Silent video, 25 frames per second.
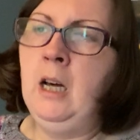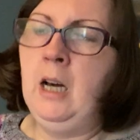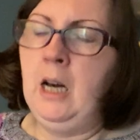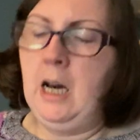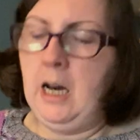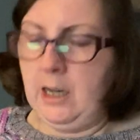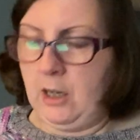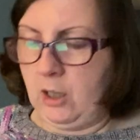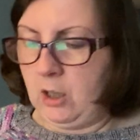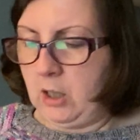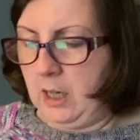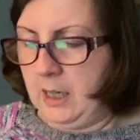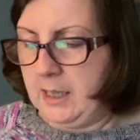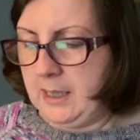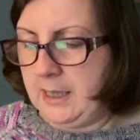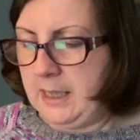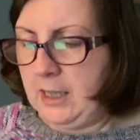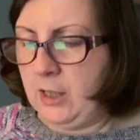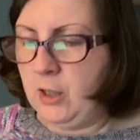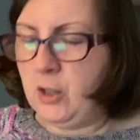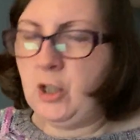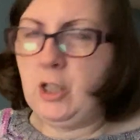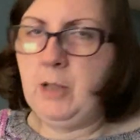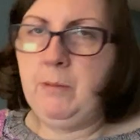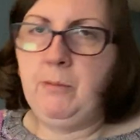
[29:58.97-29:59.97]
And I can't say
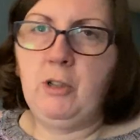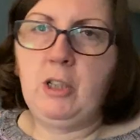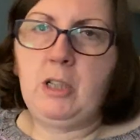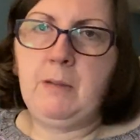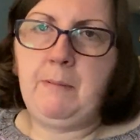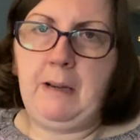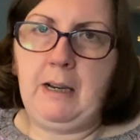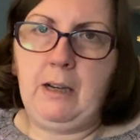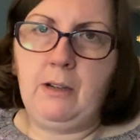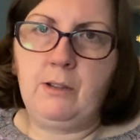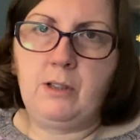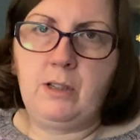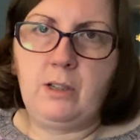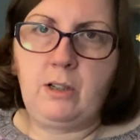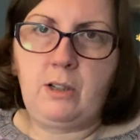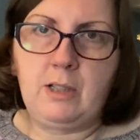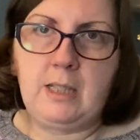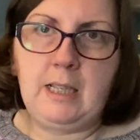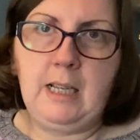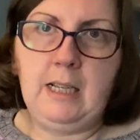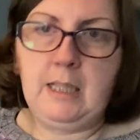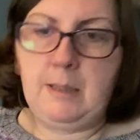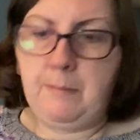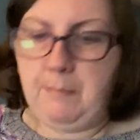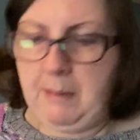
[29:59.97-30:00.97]
too much about it because
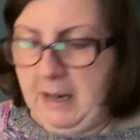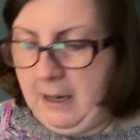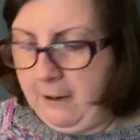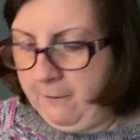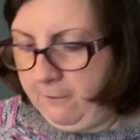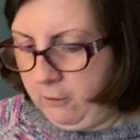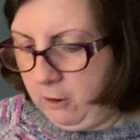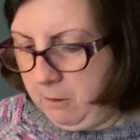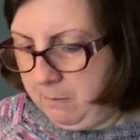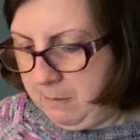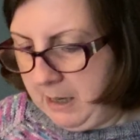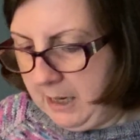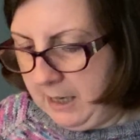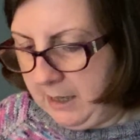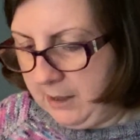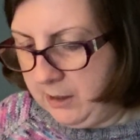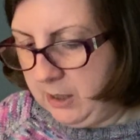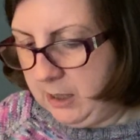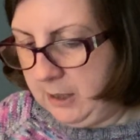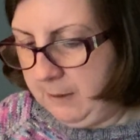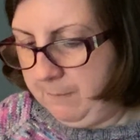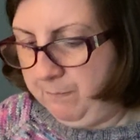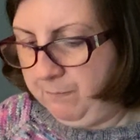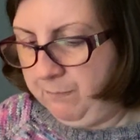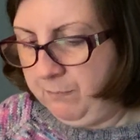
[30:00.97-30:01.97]
it is a paid for
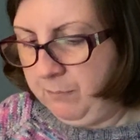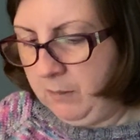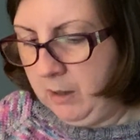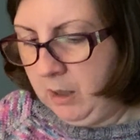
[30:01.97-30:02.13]
pattern.